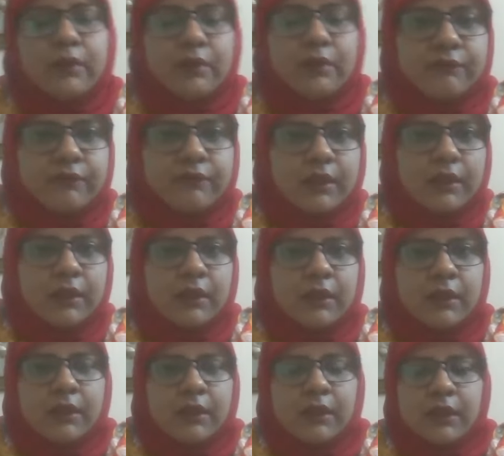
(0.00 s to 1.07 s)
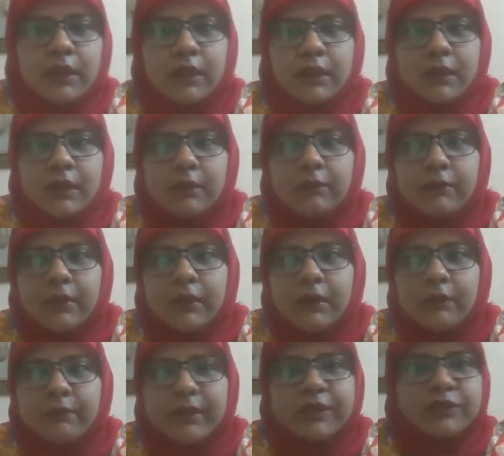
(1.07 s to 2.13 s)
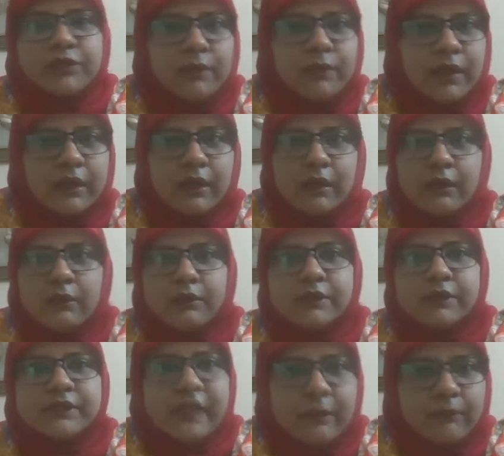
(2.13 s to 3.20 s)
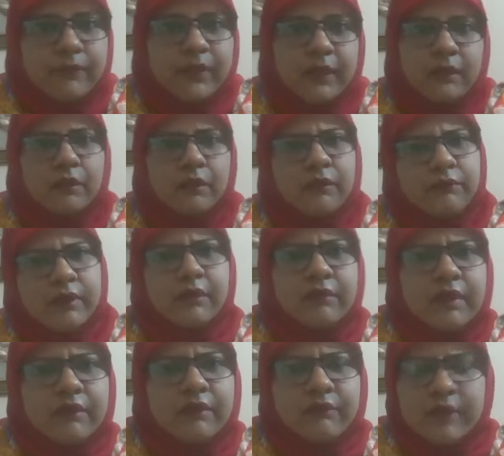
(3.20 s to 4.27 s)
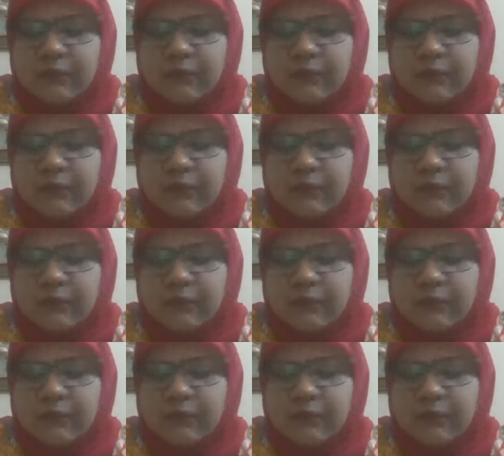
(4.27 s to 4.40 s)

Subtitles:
of benchmarking or sampling, in a very